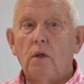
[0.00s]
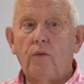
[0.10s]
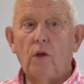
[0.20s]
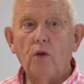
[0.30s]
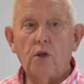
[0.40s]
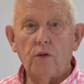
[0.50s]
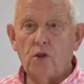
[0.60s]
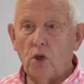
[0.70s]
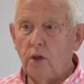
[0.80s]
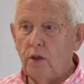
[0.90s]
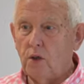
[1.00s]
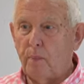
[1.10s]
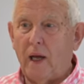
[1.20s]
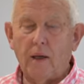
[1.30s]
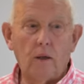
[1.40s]
if you look at the Chinese
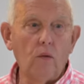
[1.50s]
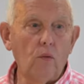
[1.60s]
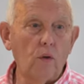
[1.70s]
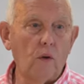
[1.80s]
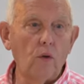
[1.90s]
pattern, or if you